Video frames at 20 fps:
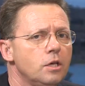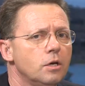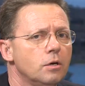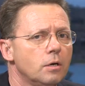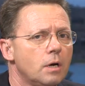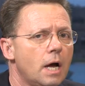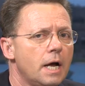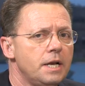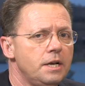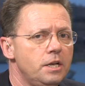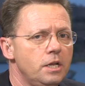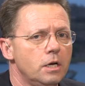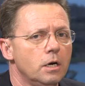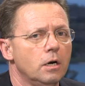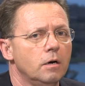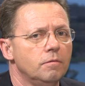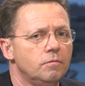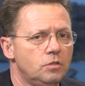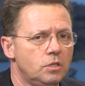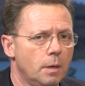the uh, idea
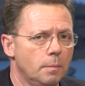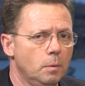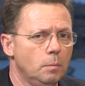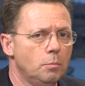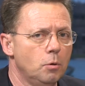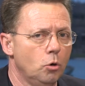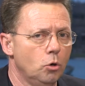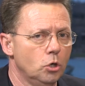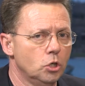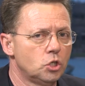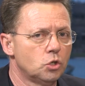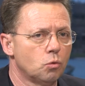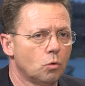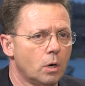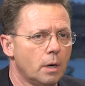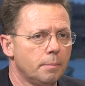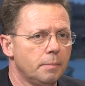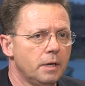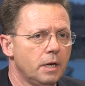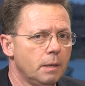of double bonus
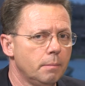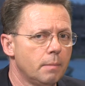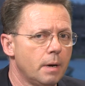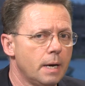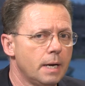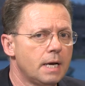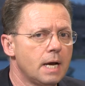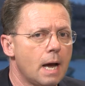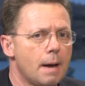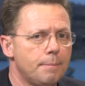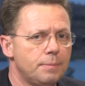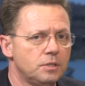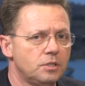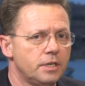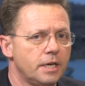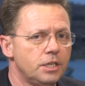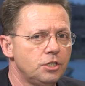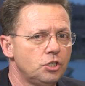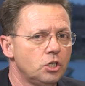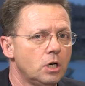where I'm getting my
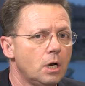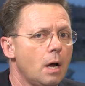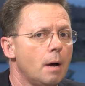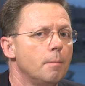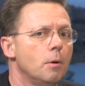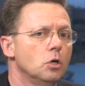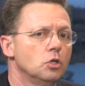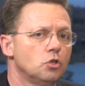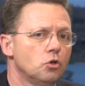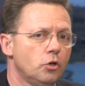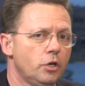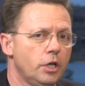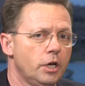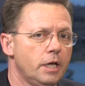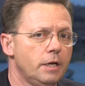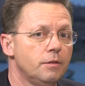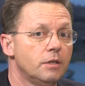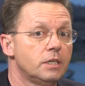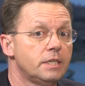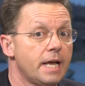compensation, I'm also
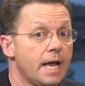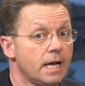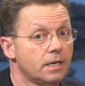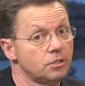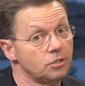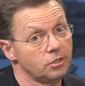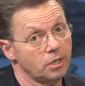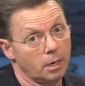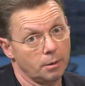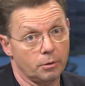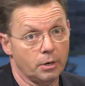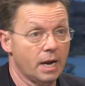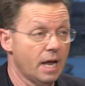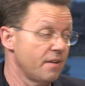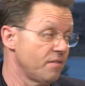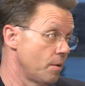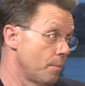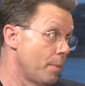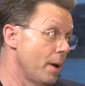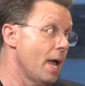getting the taxes that I'm going to
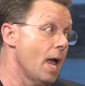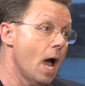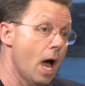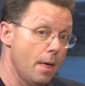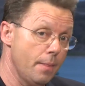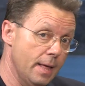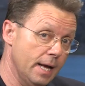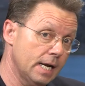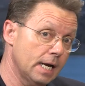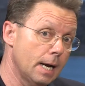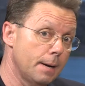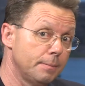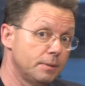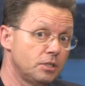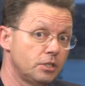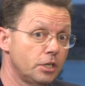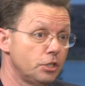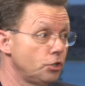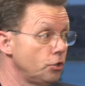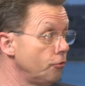have to pay on that
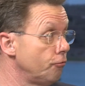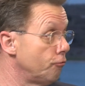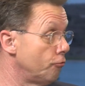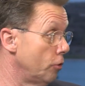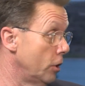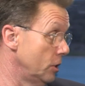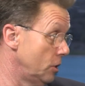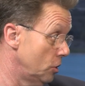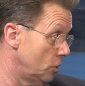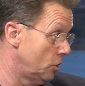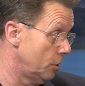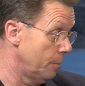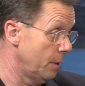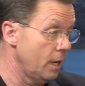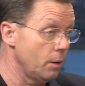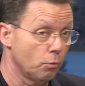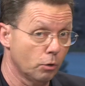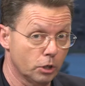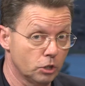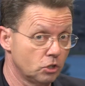compensation fronted to
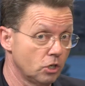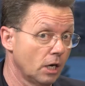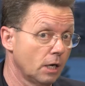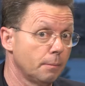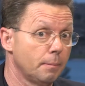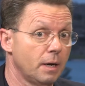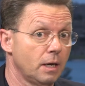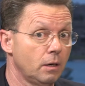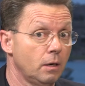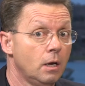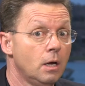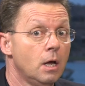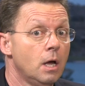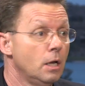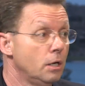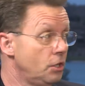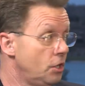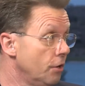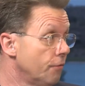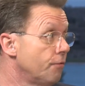me. And we're going to talk about
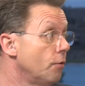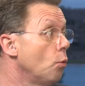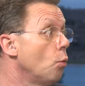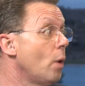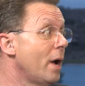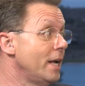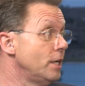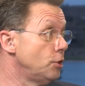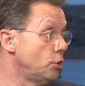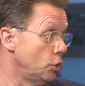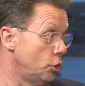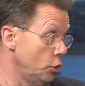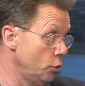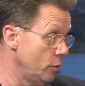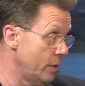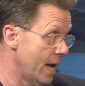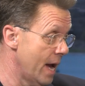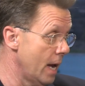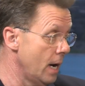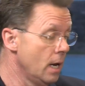different ways to
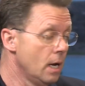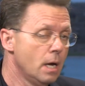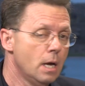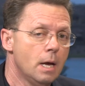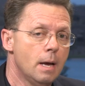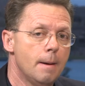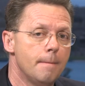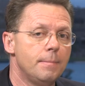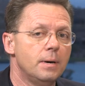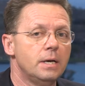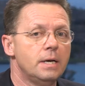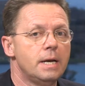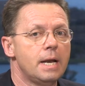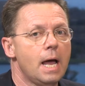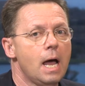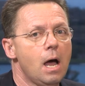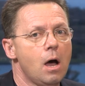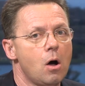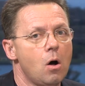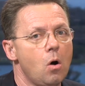do that. Mm -hmm. But
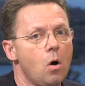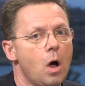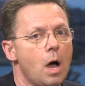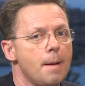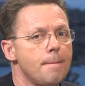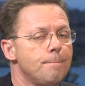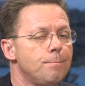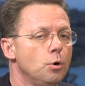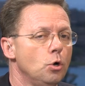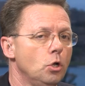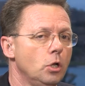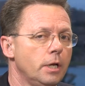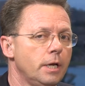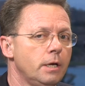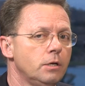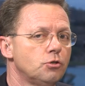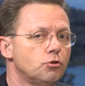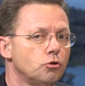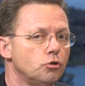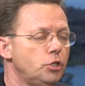now I'm
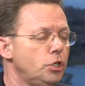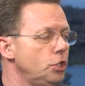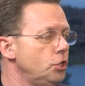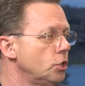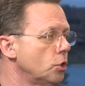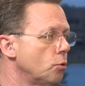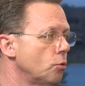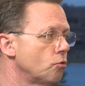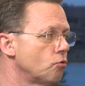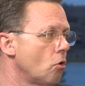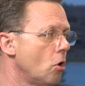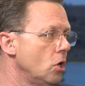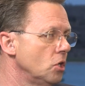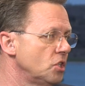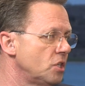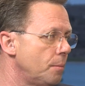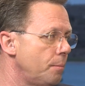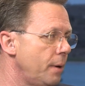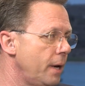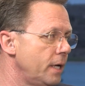pulling strategic
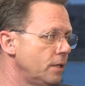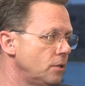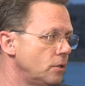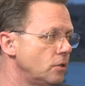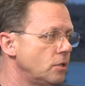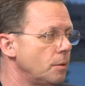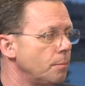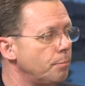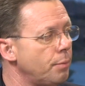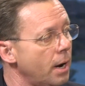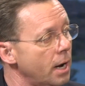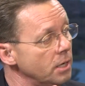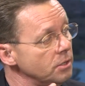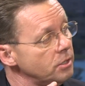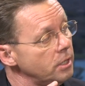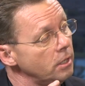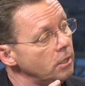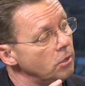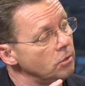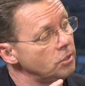withdrawals to basis and
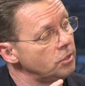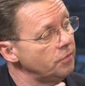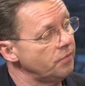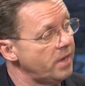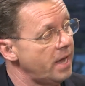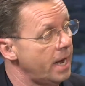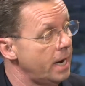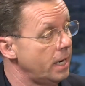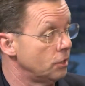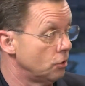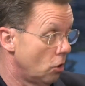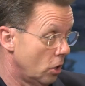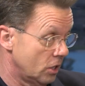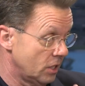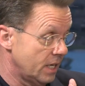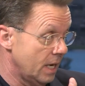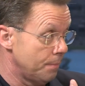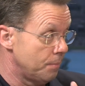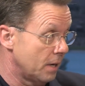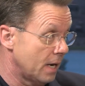policy loans of gain as long
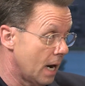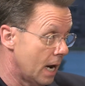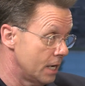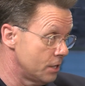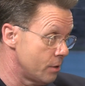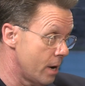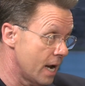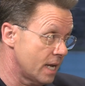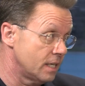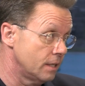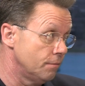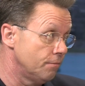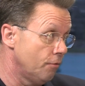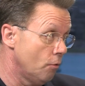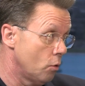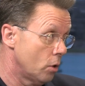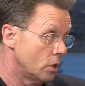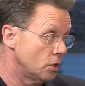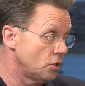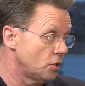as you keep the contract in
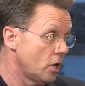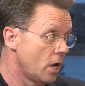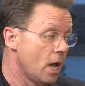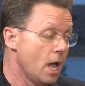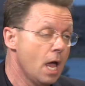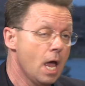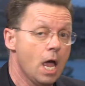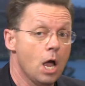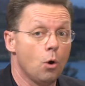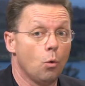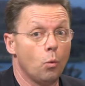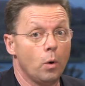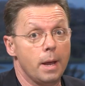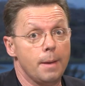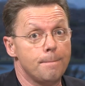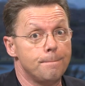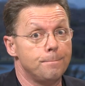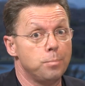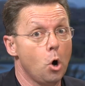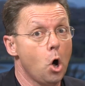force. Right.
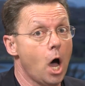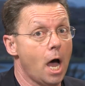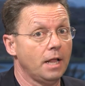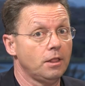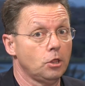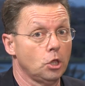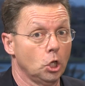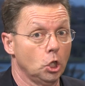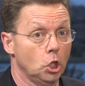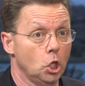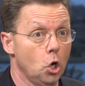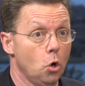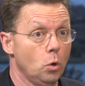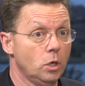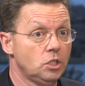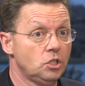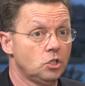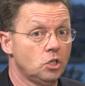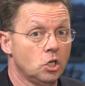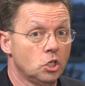We bought the
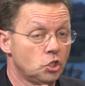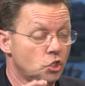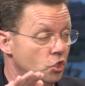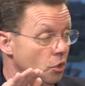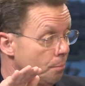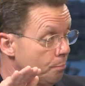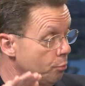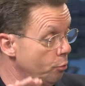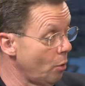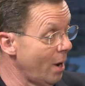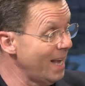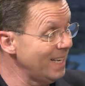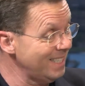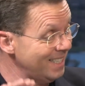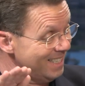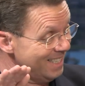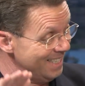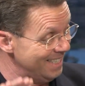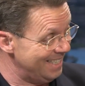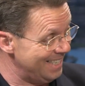lowest
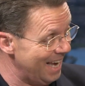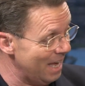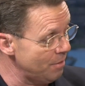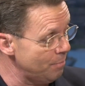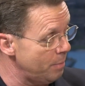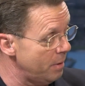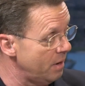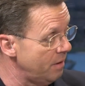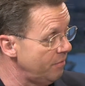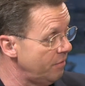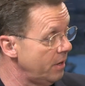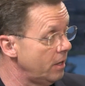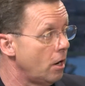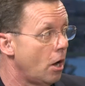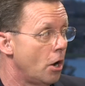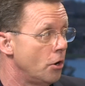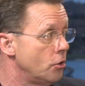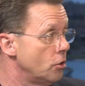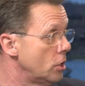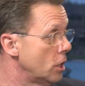suppressed death benefit
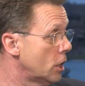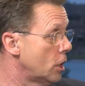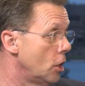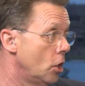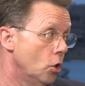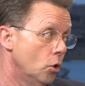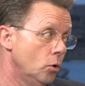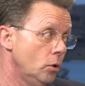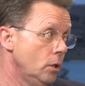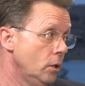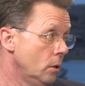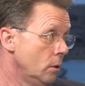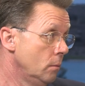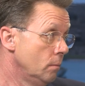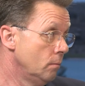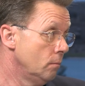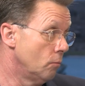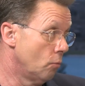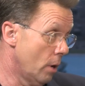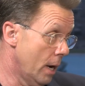under the code,
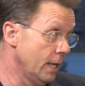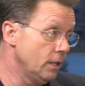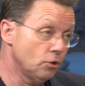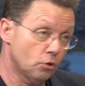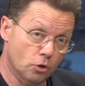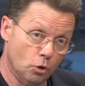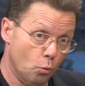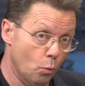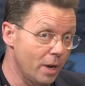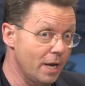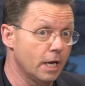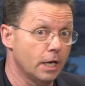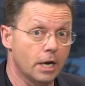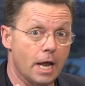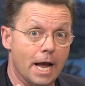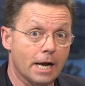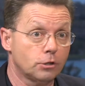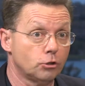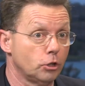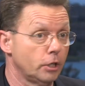right? So that right. we
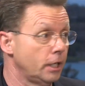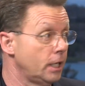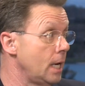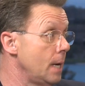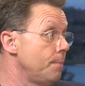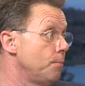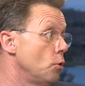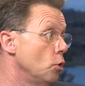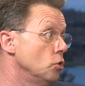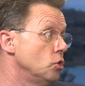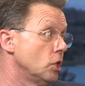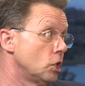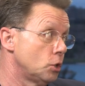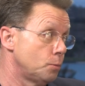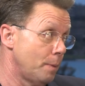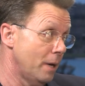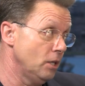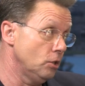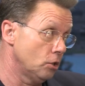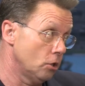can actually keep right. those
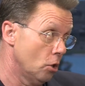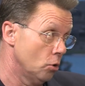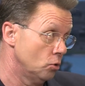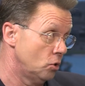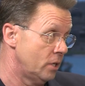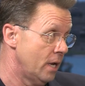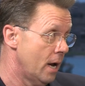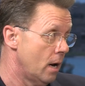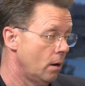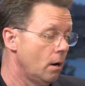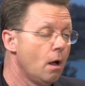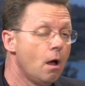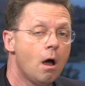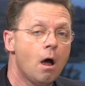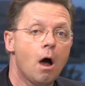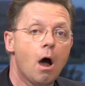expense loads down.